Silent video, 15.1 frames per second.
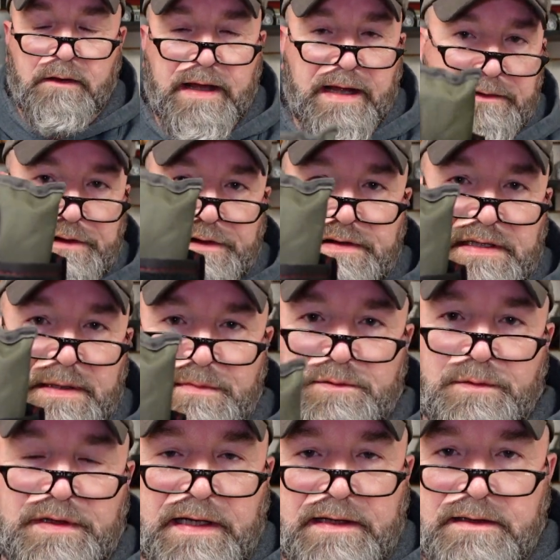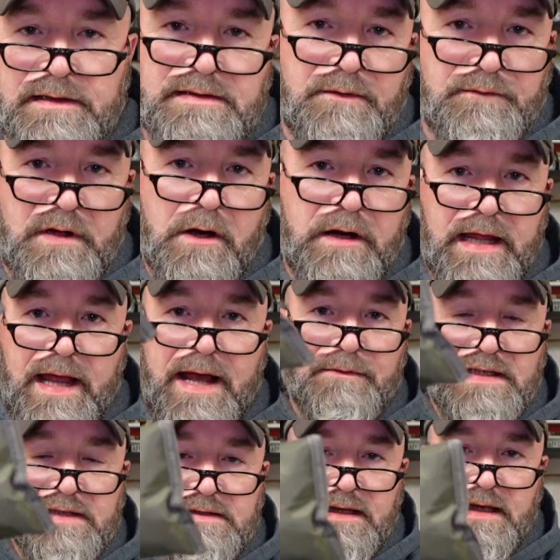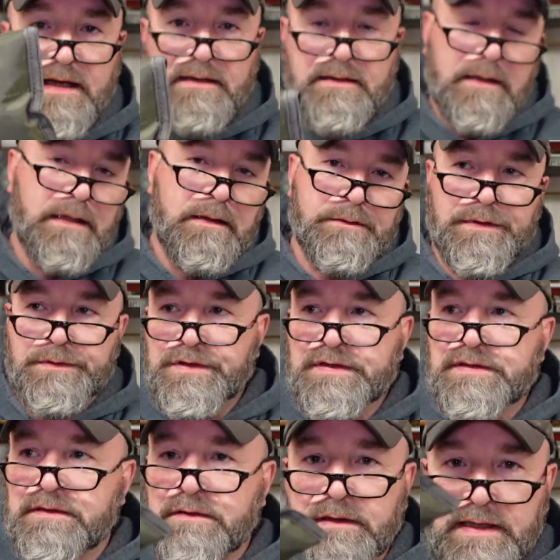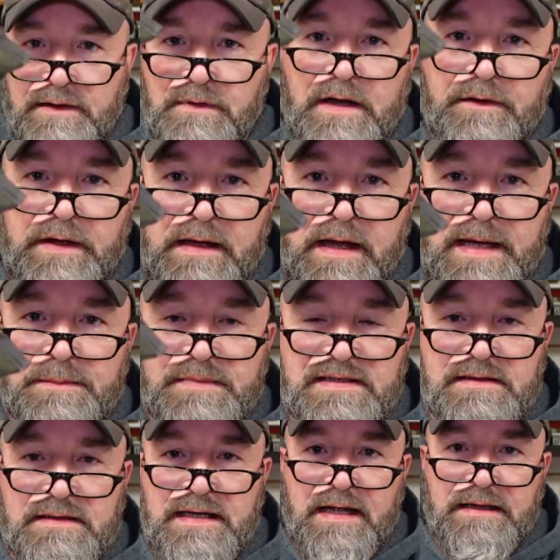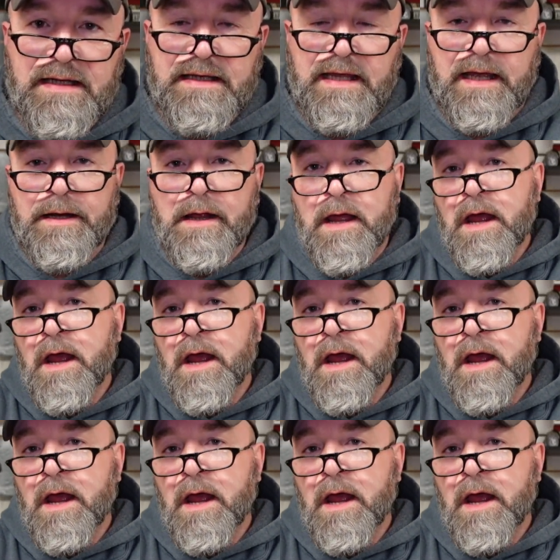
That just seems ridiculous. If you already have this kit, well, just leave all the items inside the kit.